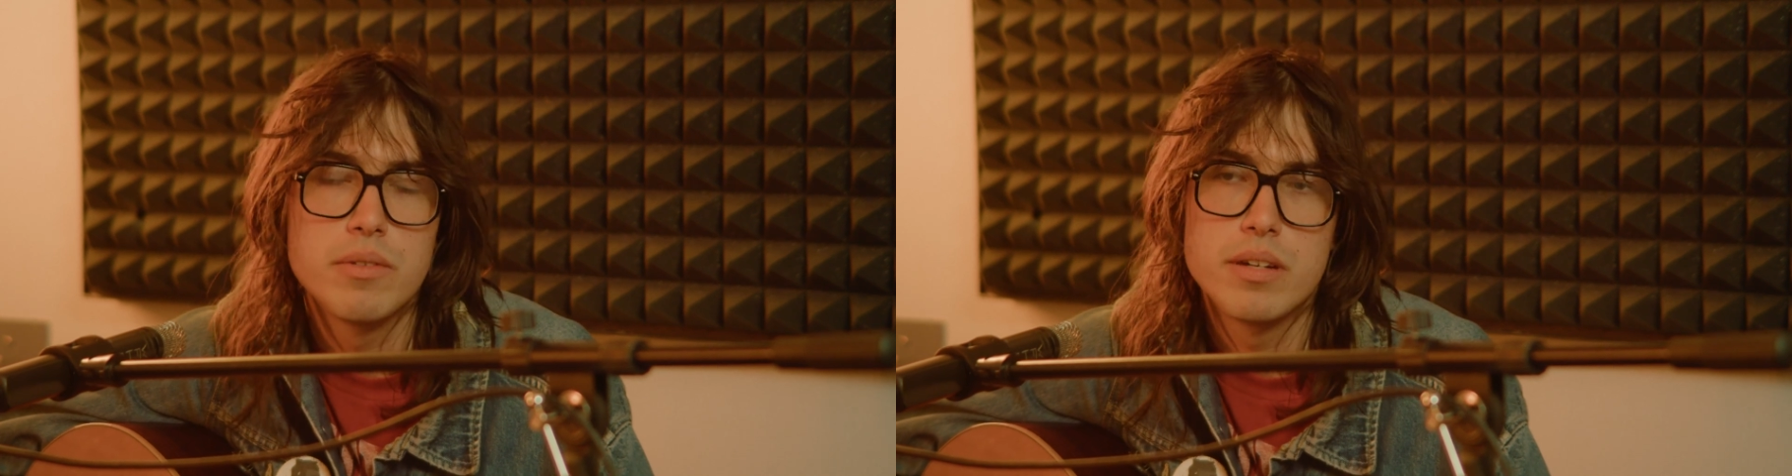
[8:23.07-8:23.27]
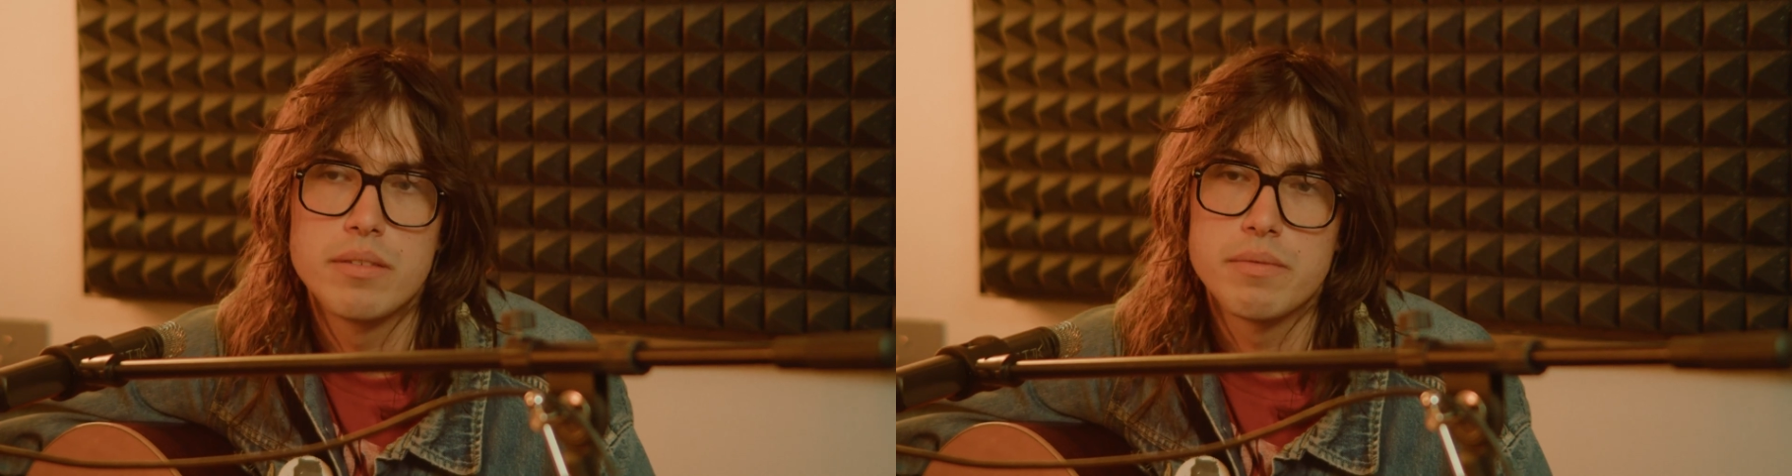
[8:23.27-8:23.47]

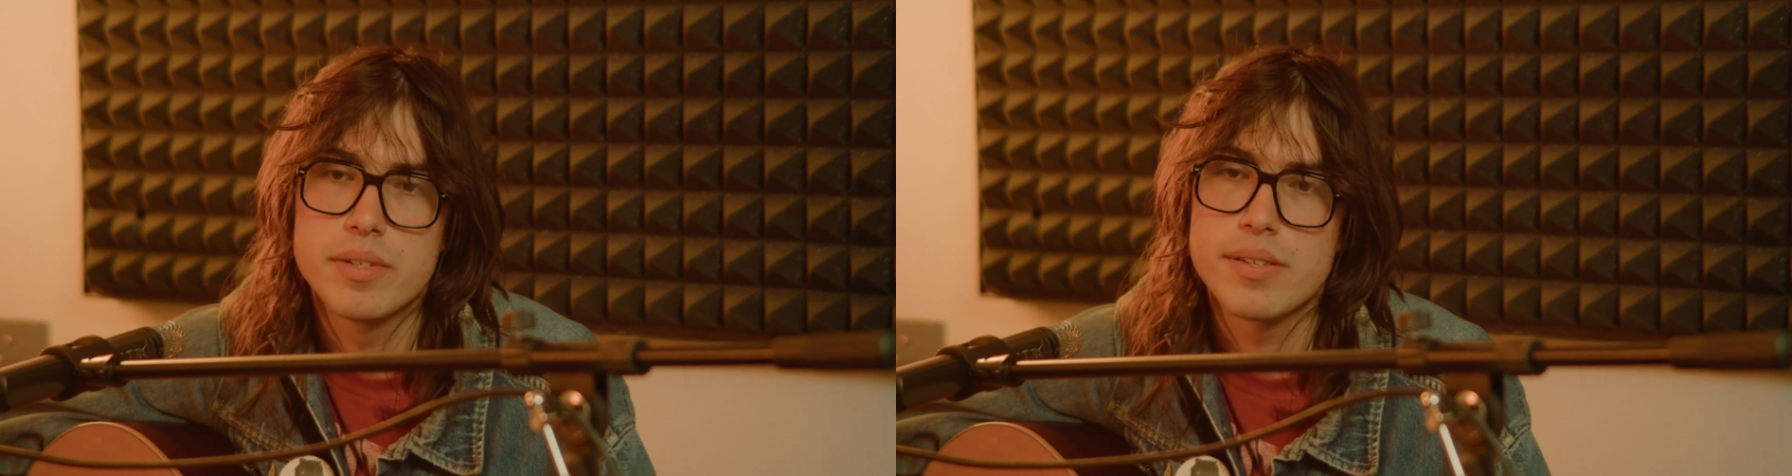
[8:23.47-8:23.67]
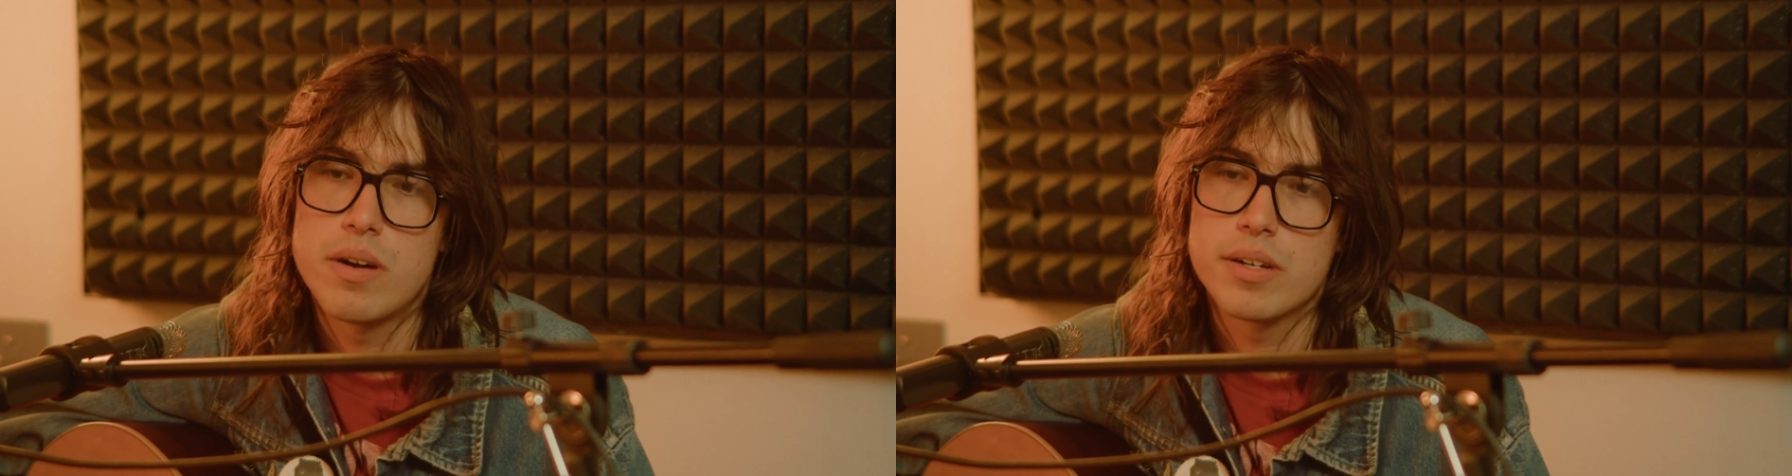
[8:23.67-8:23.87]
one
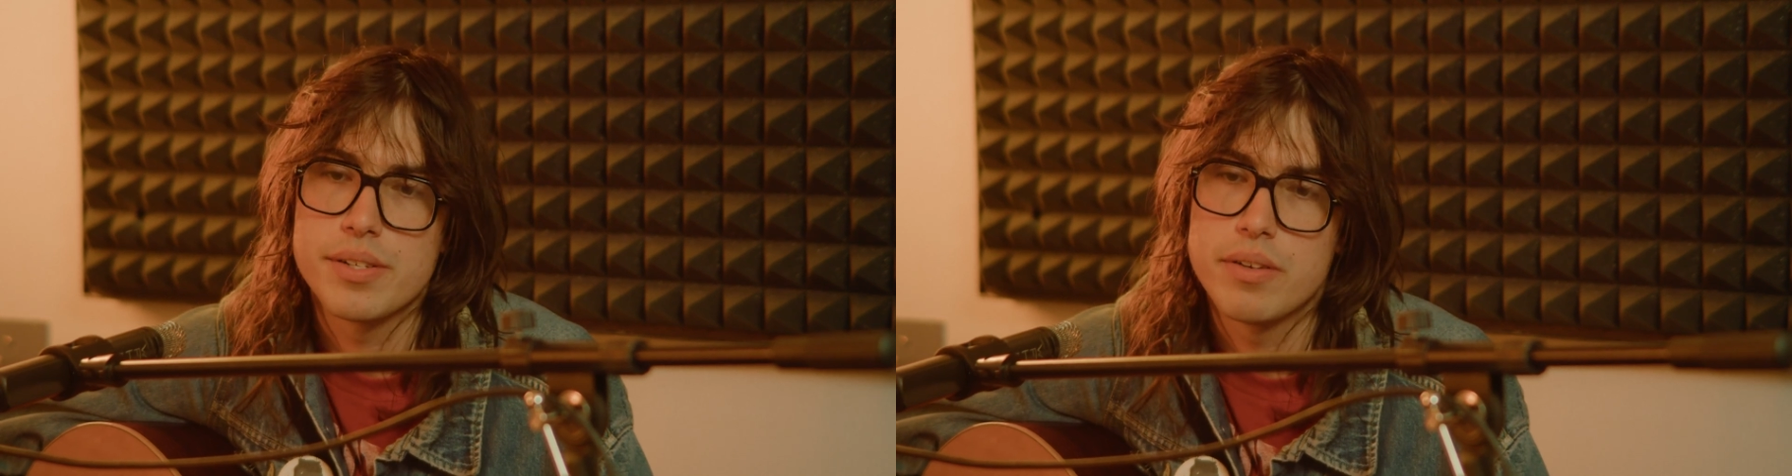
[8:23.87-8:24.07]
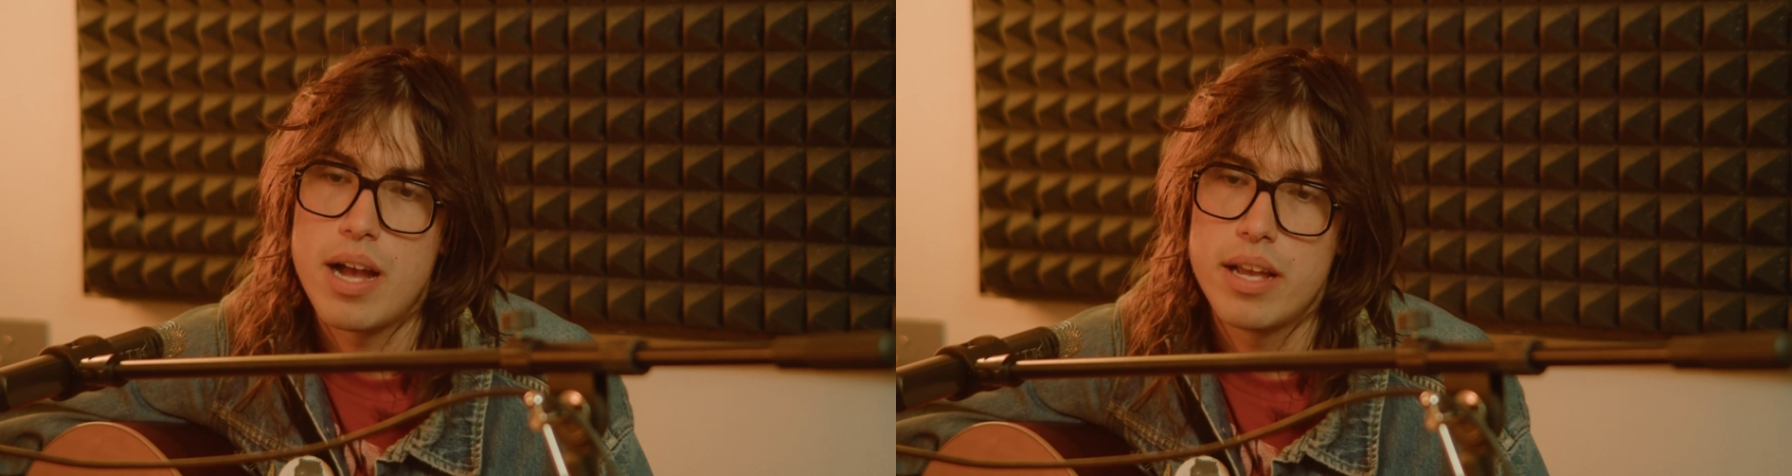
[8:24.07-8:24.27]
with Songs
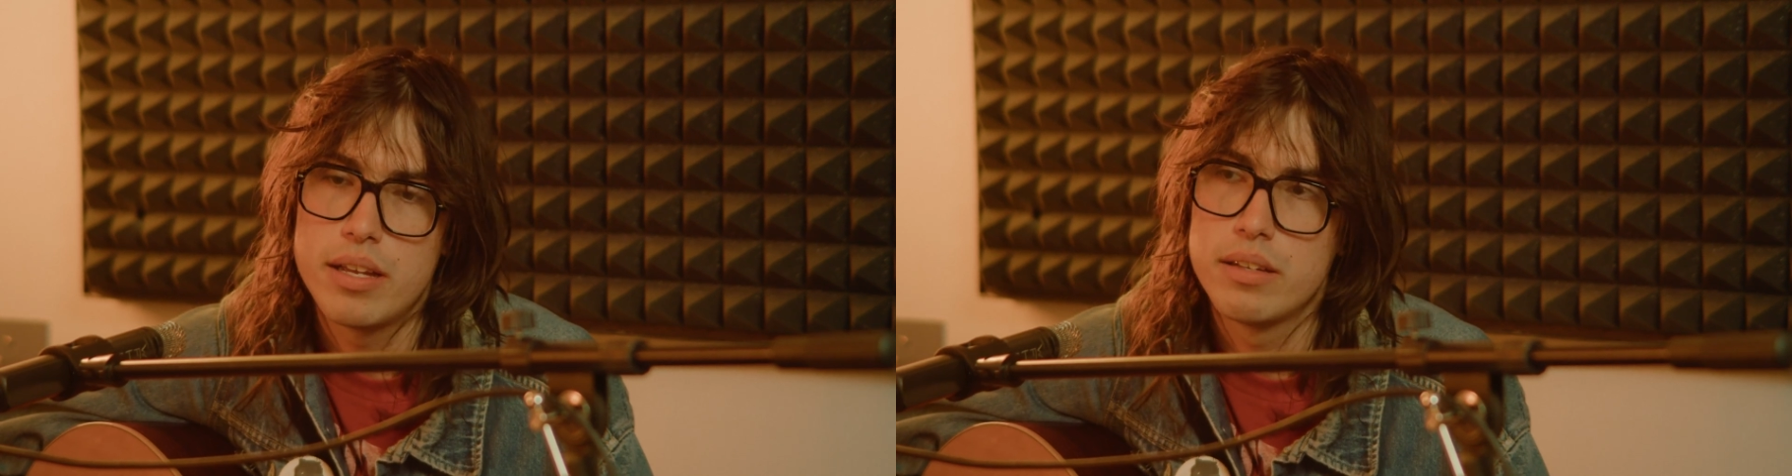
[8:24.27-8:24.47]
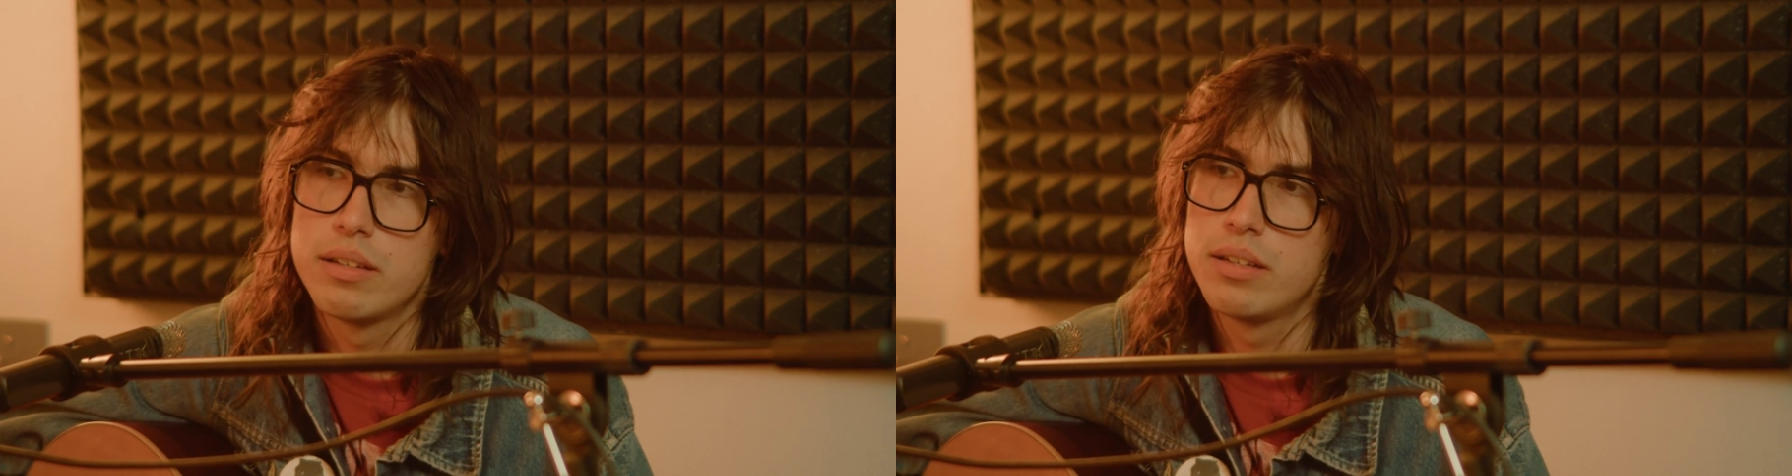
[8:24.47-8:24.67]
Ohio.